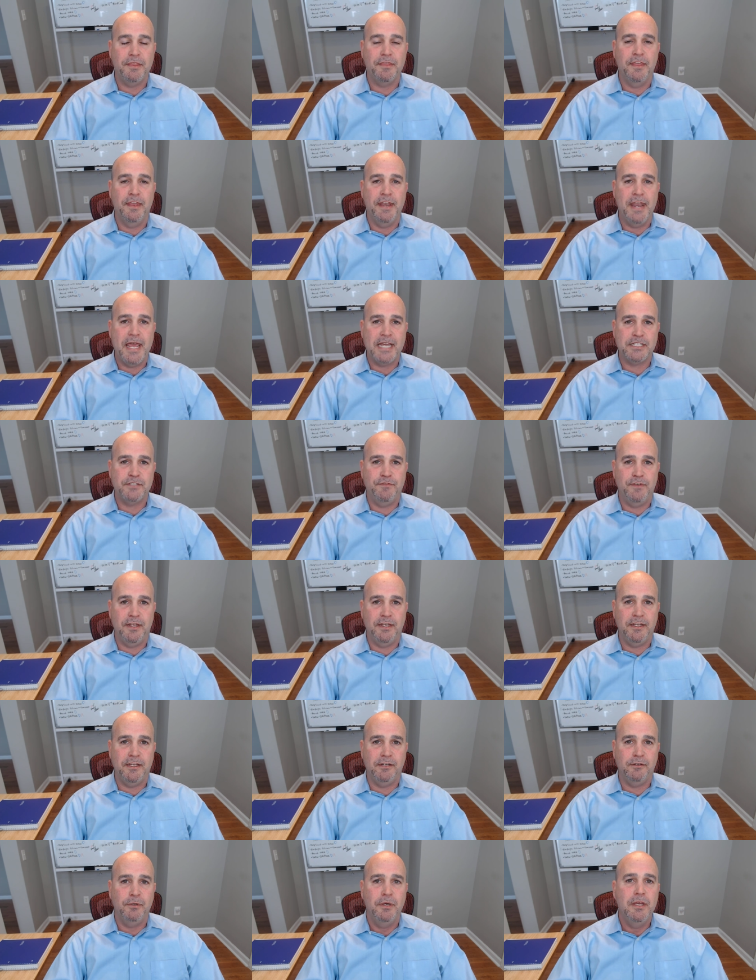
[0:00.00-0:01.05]
The next
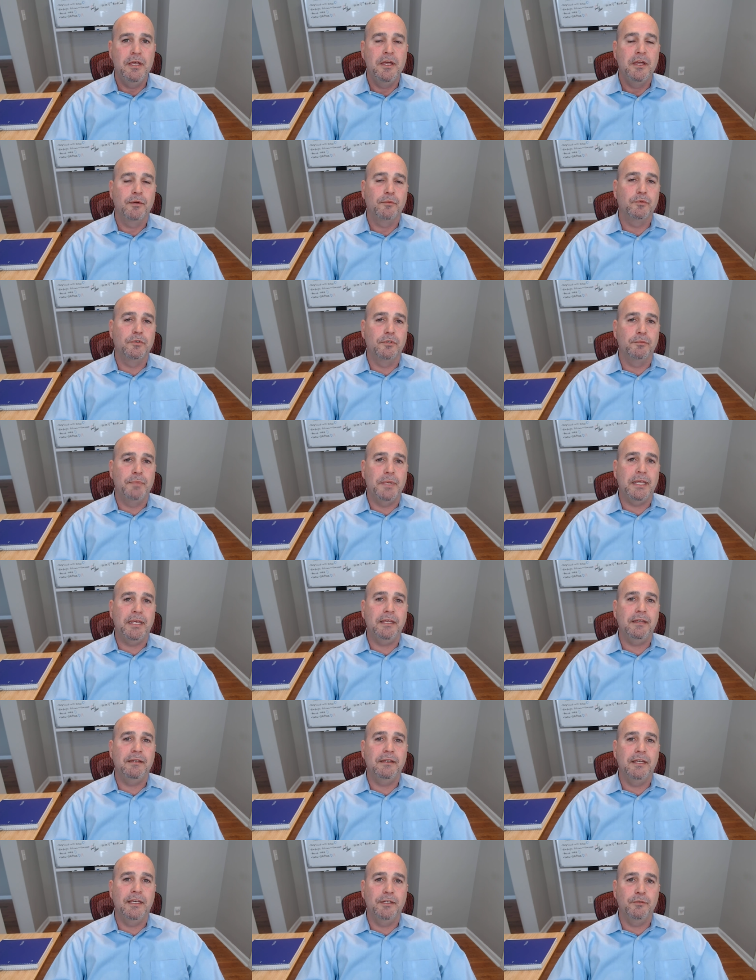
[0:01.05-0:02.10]
video will
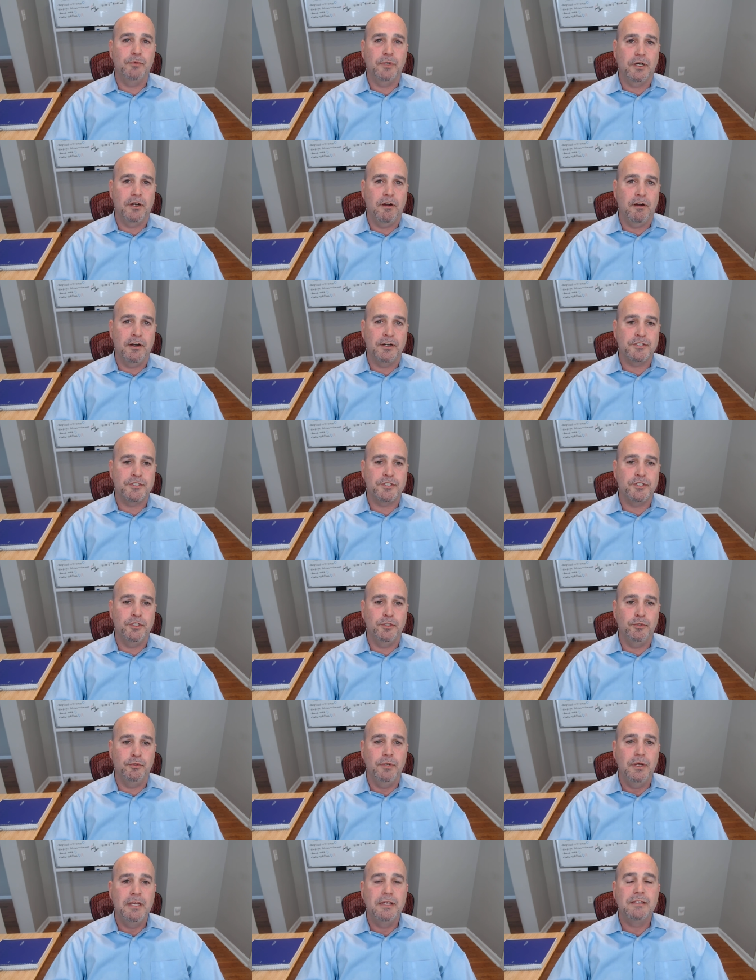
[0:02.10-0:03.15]
be in regards
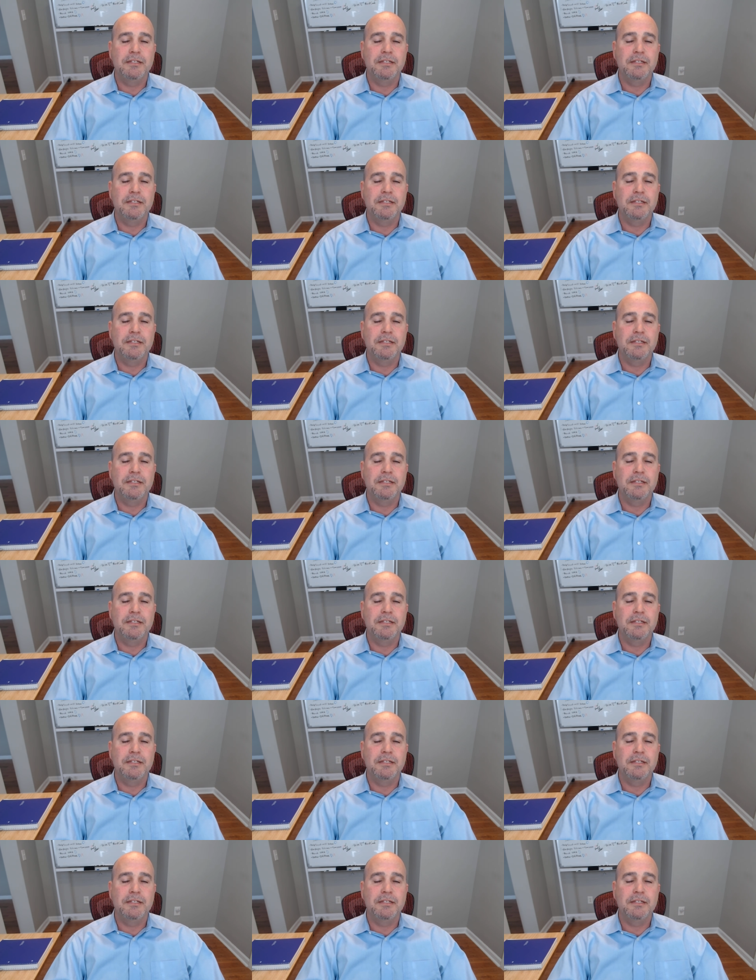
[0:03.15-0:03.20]
to